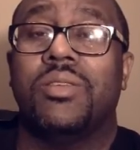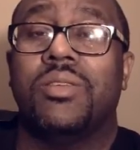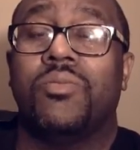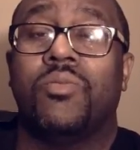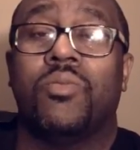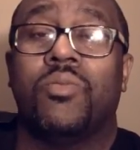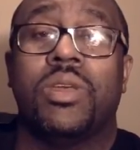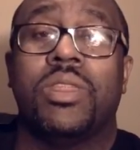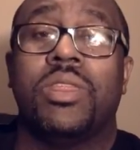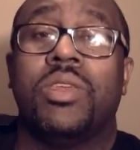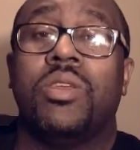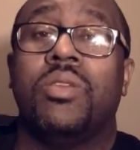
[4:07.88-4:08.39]

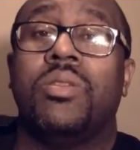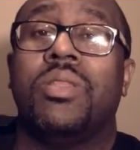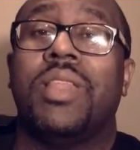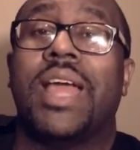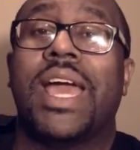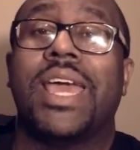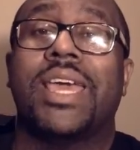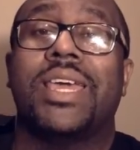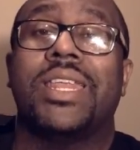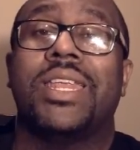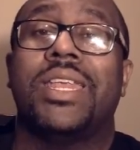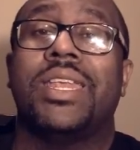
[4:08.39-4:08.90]
whether you
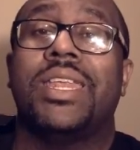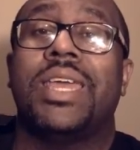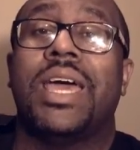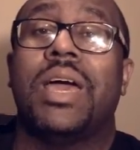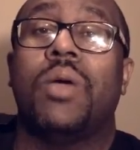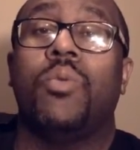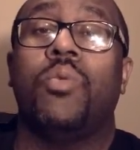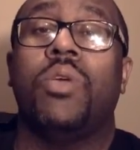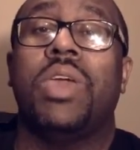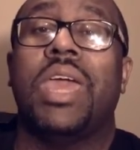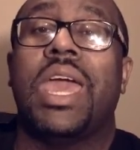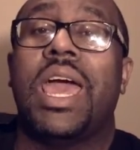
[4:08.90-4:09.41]
like it or
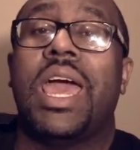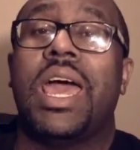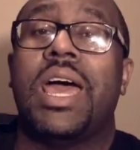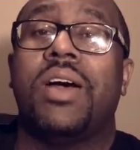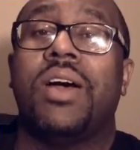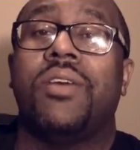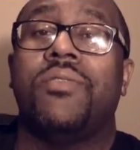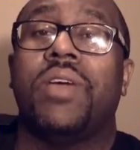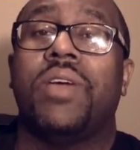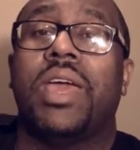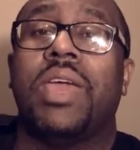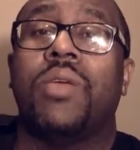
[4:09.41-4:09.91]
not, we
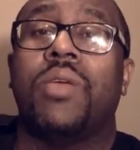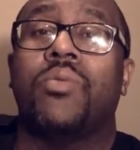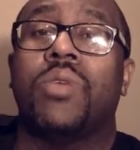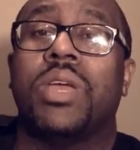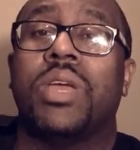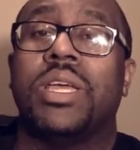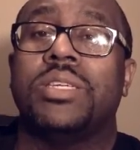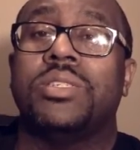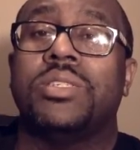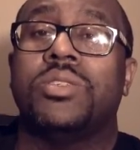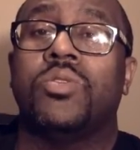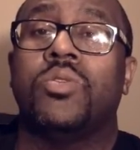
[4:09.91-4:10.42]
have a
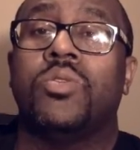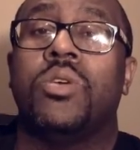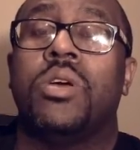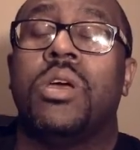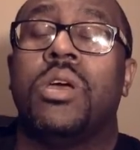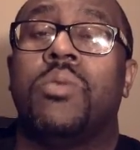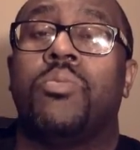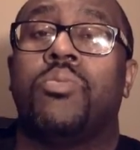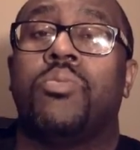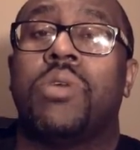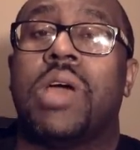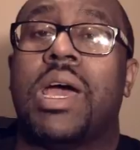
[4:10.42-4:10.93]
racial
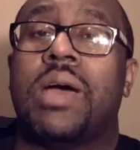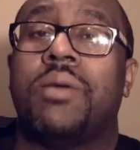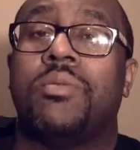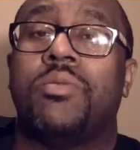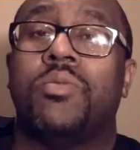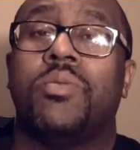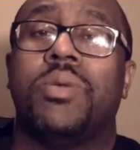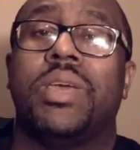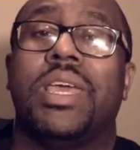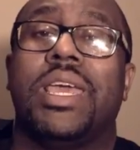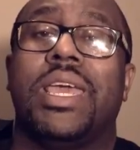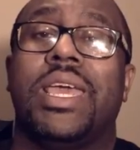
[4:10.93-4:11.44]

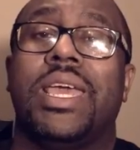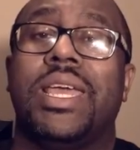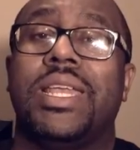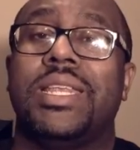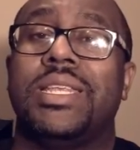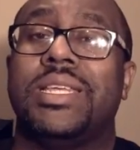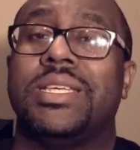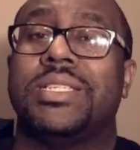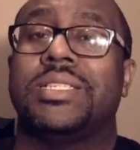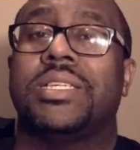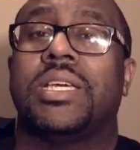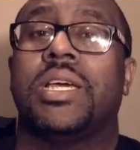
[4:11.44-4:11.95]
problem in
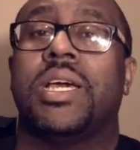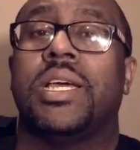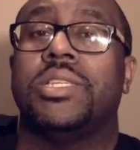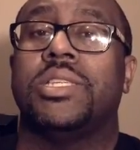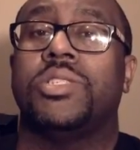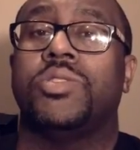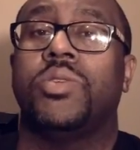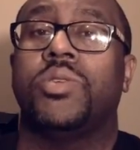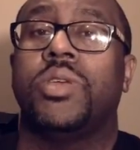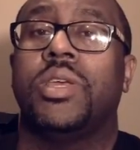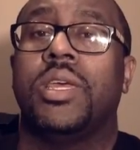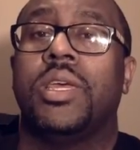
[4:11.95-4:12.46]
this
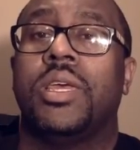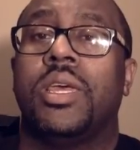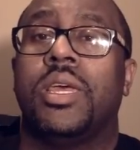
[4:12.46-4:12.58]
country.